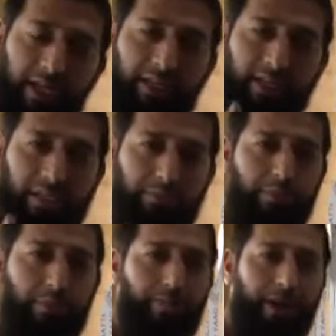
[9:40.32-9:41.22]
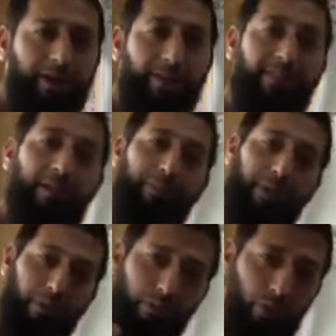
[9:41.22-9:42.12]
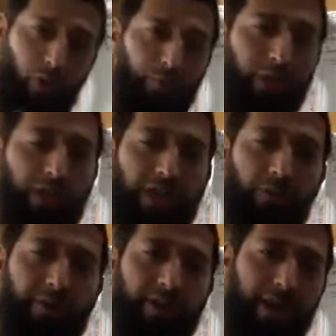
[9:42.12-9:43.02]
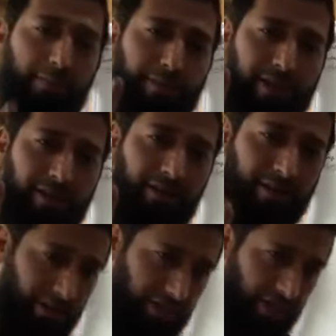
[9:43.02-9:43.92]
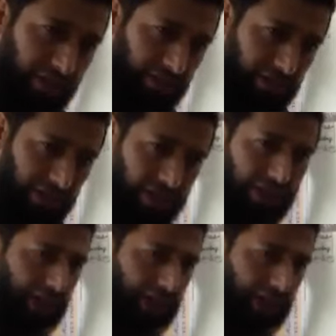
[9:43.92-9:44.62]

This bacteria will be able to grow because now it has ampicillin resistance.